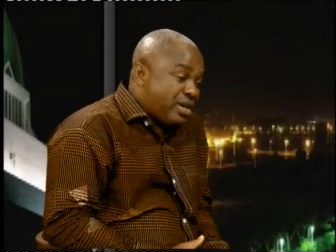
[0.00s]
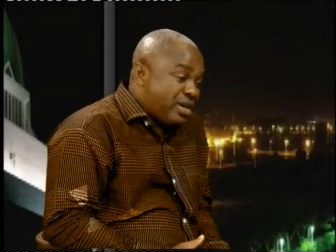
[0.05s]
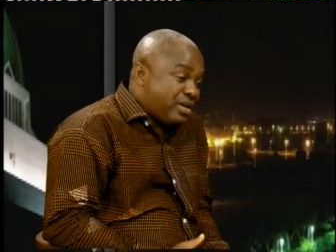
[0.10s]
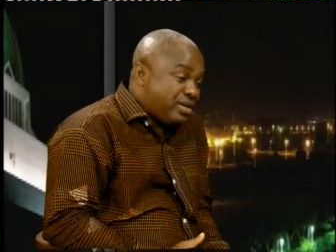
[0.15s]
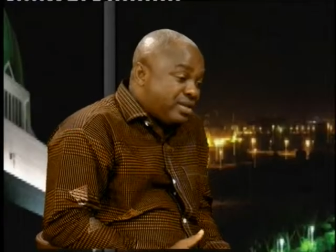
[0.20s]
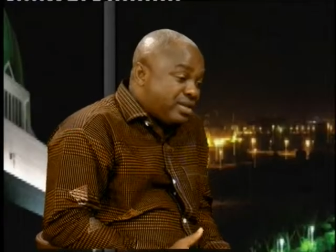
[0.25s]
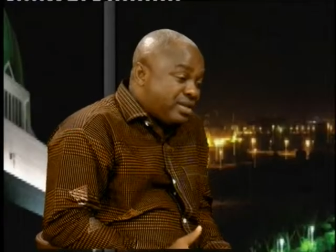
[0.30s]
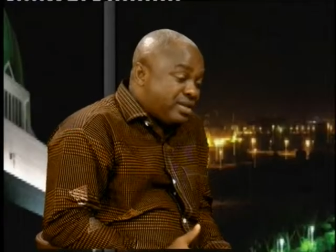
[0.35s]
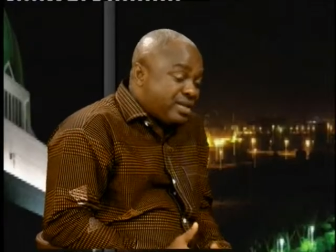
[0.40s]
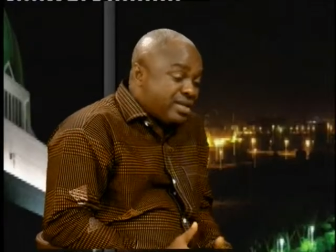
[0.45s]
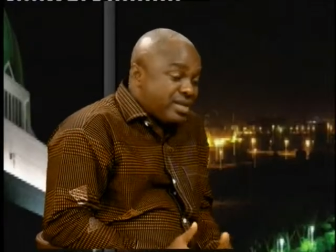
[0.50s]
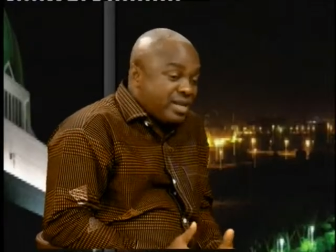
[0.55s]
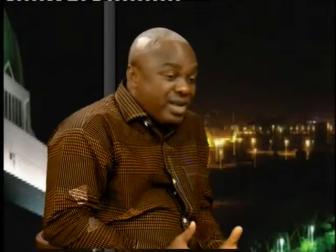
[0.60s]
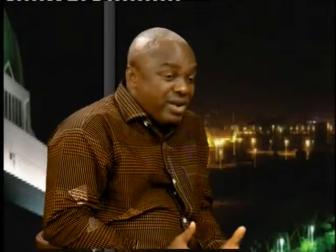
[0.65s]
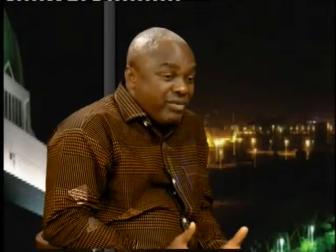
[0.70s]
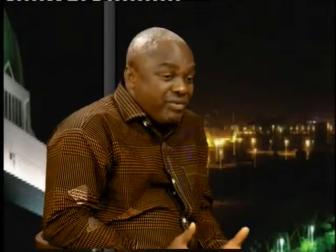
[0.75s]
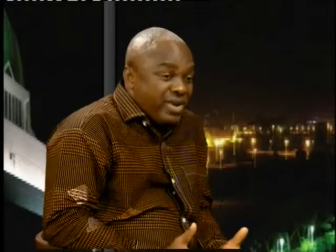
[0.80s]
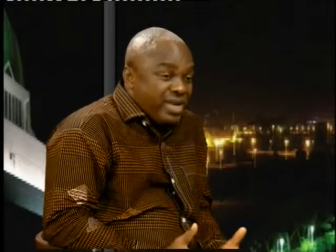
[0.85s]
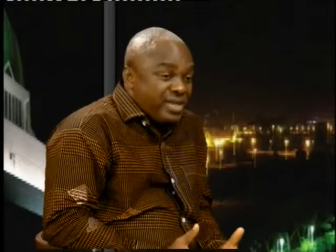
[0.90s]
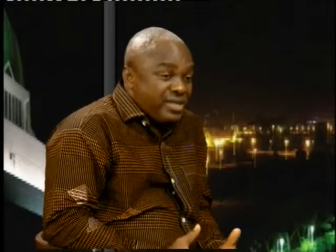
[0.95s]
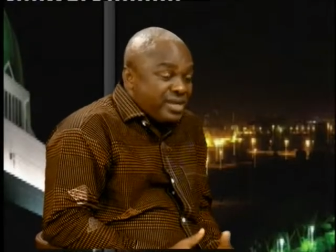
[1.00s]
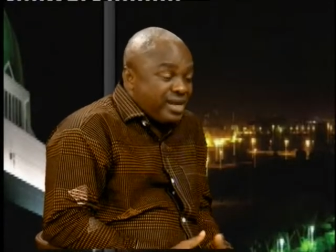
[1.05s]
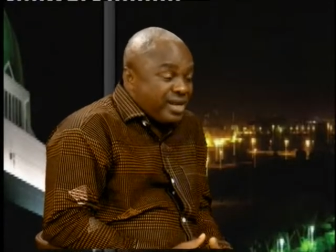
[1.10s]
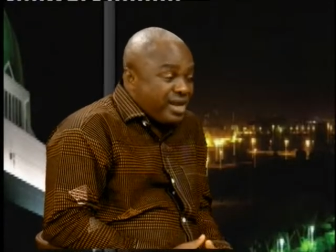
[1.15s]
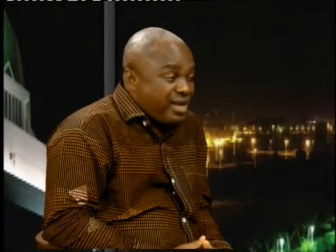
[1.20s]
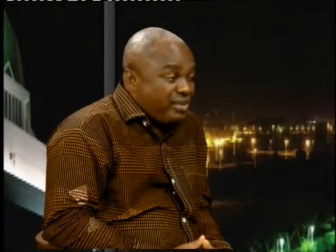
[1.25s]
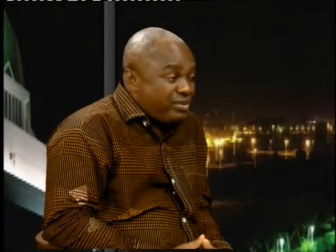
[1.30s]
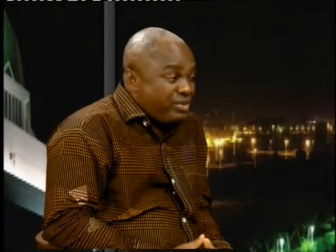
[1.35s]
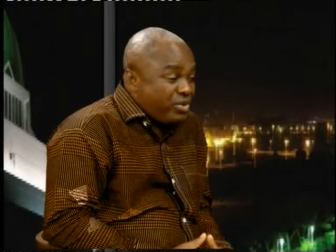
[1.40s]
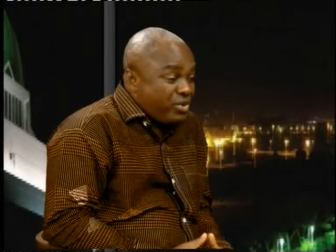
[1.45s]
certain advanced
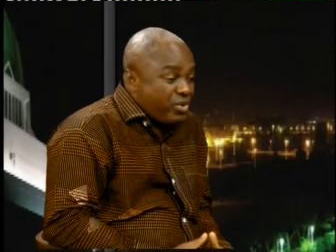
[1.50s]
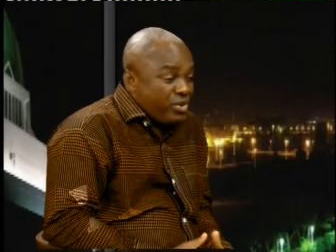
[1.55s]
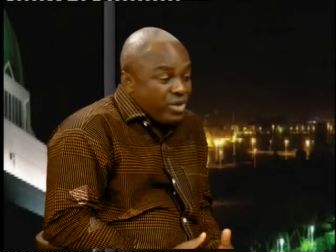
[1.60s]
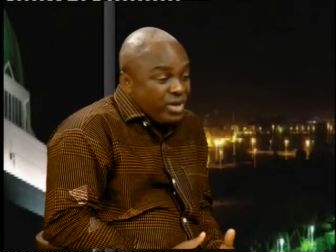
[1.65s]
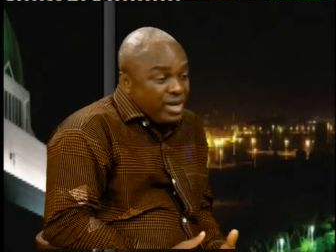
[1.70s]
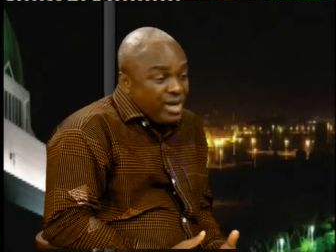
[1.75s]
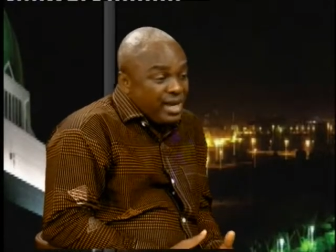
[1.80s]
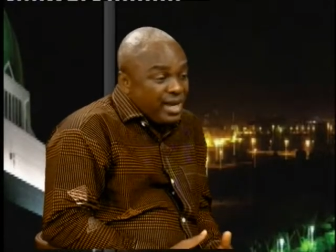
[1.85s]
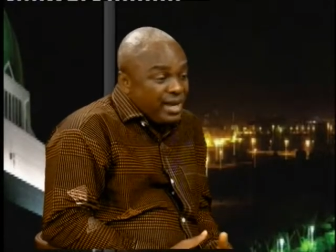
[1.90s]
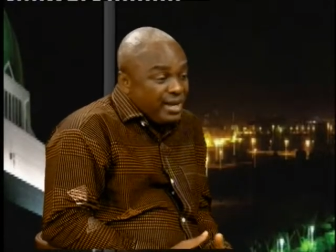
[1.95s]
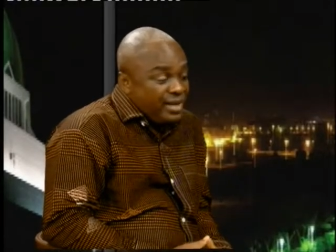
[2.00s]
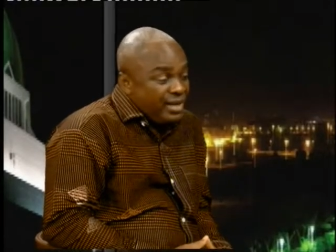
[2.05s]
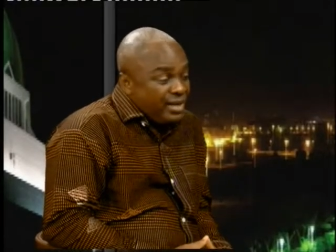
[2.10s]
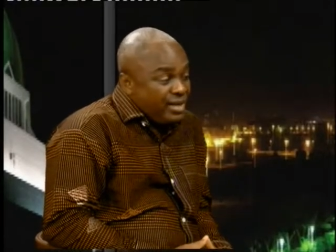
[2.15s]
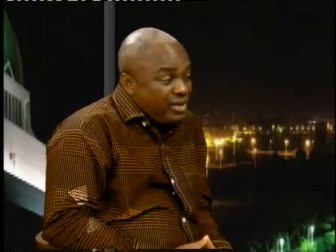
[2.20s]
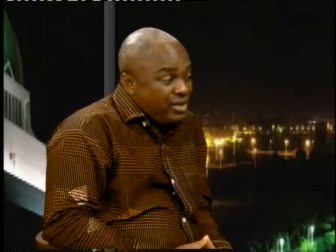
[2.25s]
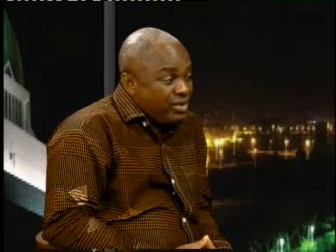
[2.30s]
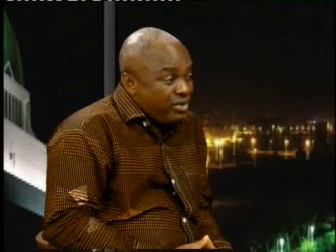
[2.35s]
climes you're on a line.